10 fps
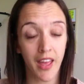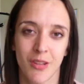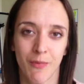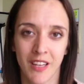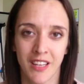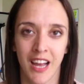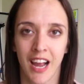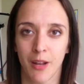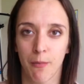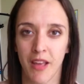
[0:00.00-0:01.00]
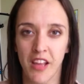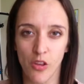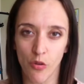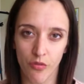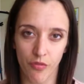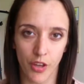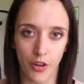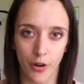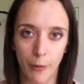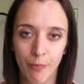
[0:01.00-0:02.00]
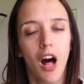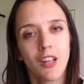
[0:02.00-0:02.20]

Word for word: something to kind of make you feel